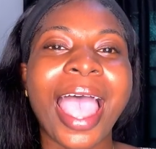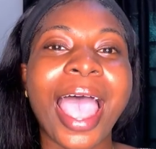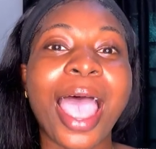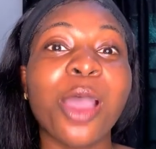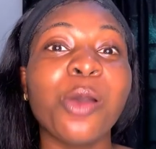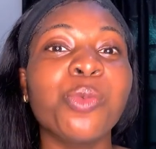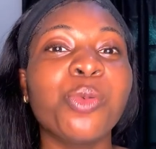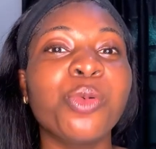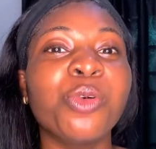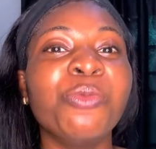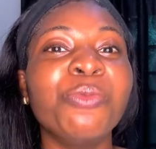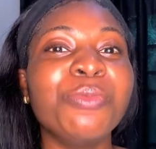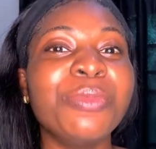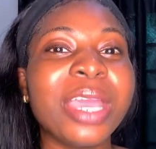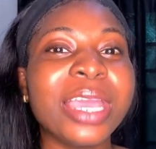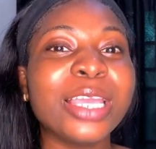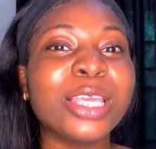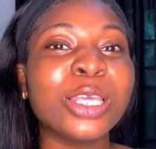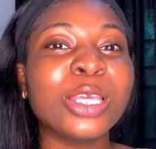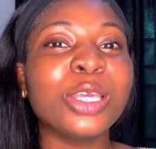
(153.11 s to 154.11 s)
I will
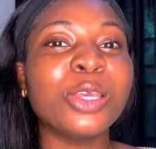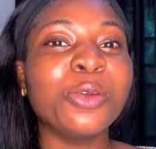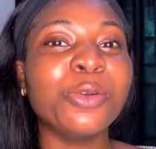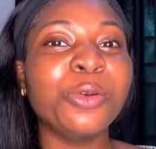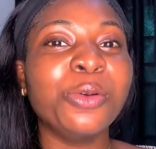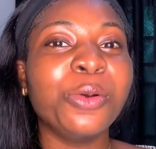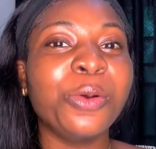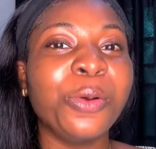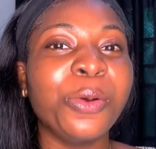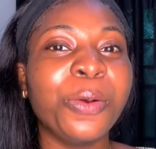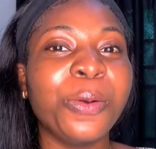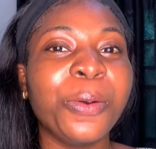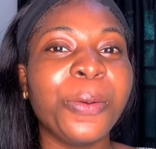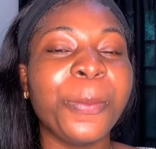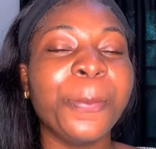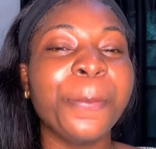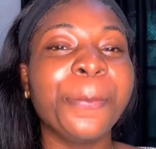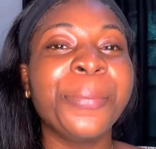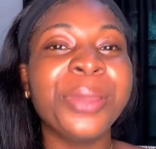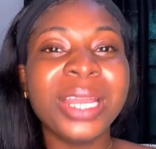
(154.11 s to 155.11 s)
make you
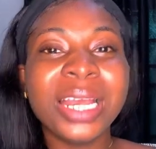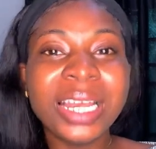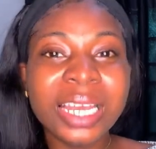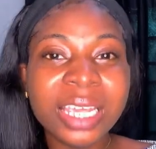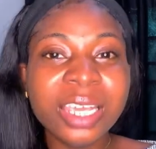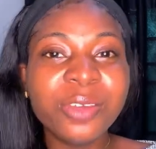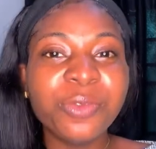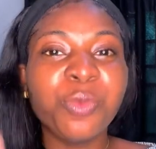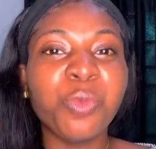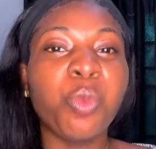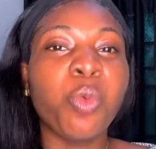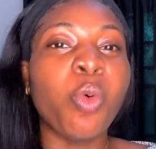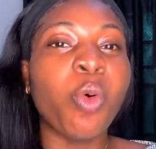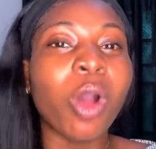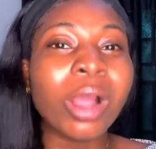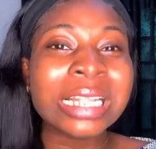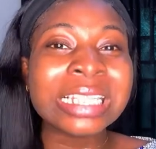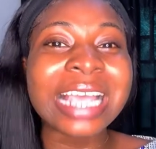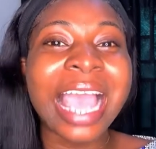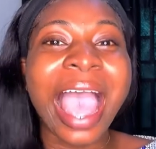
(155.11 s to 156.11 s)
believe
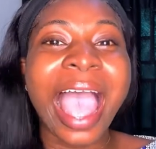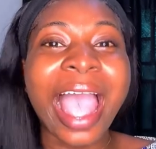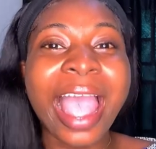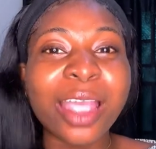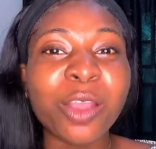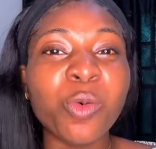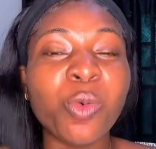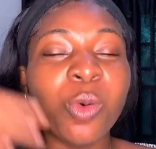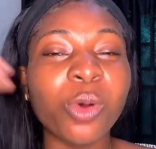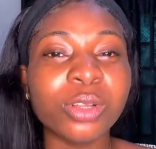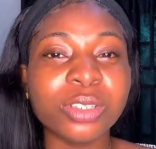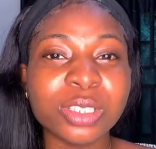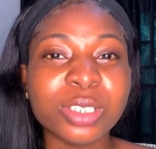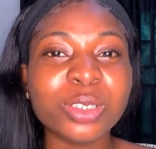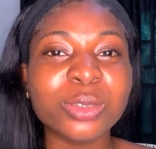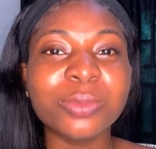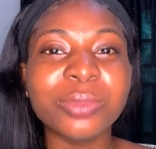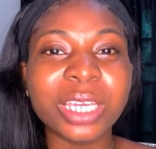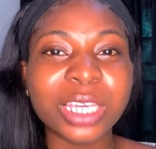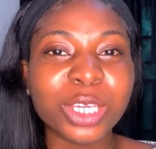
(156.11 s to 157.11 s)
what I want
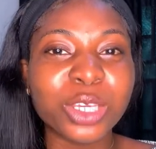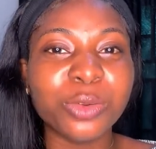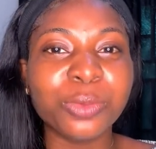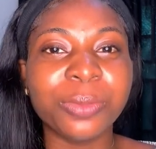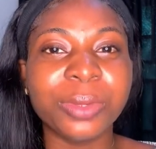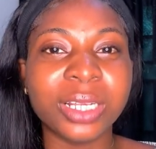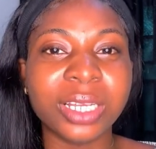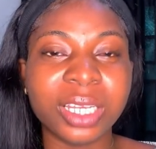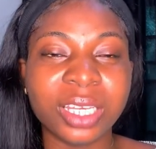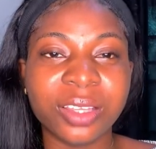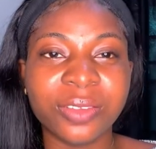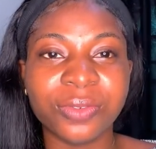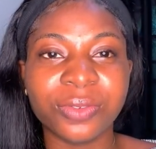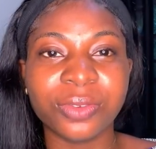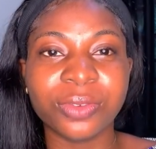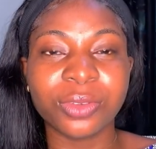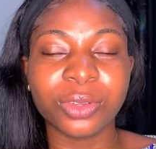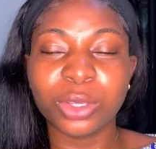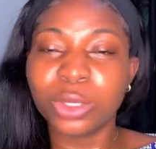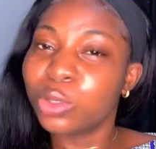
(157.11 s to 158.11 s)
to make you
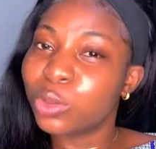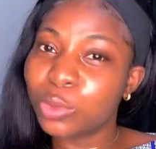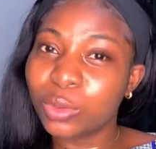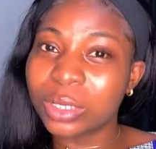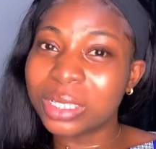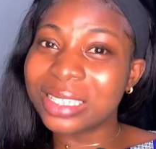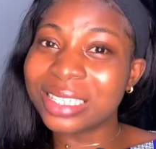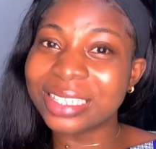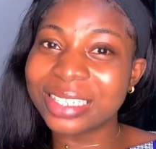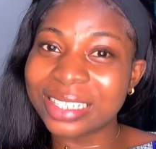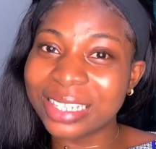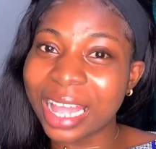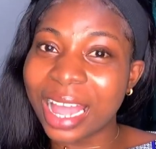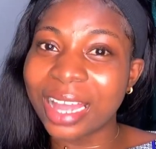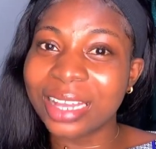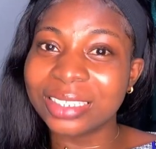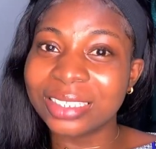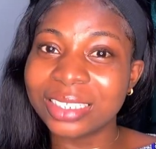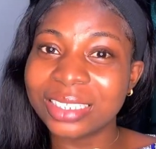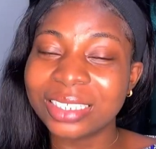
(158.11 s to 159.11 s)
believe. You
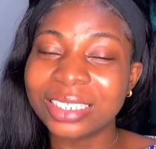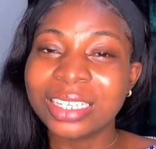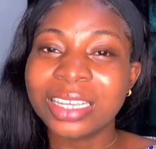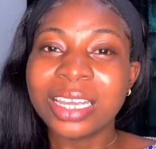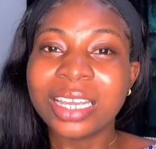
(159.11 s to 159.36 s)
understand?